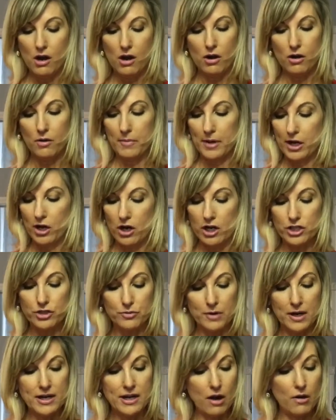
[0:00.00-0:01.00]
Oh my gosh,
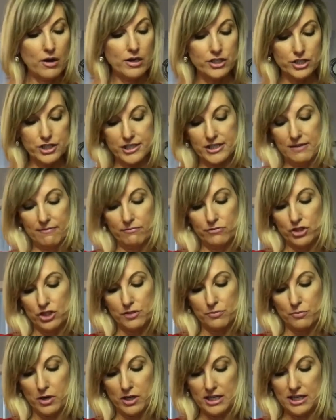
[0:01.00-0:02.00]
right now I just
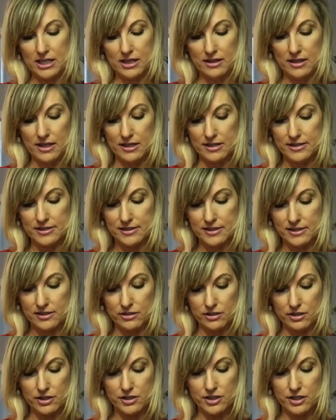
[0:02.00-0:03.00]
want to eat this. This
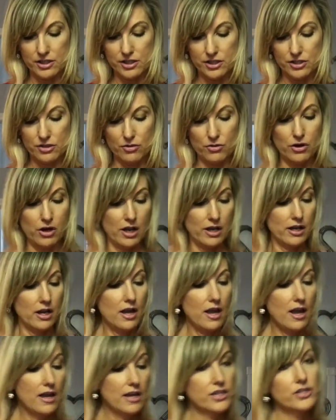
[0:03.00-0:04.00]
looks so good.
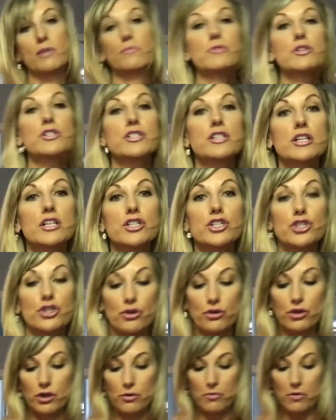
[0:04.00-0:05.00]
So I'm just going to
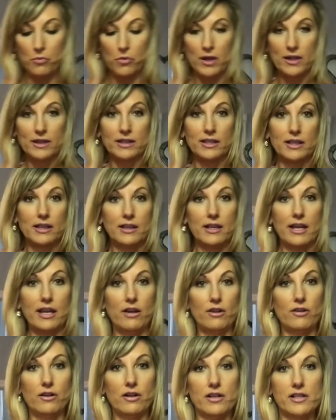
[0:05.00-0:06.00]
show you what one little
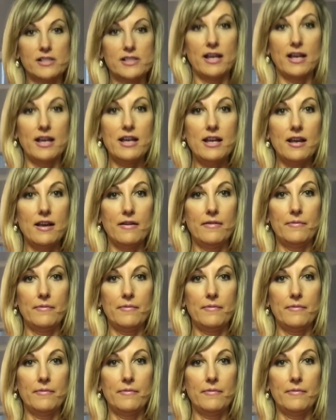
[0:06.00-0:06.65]
layer looks like.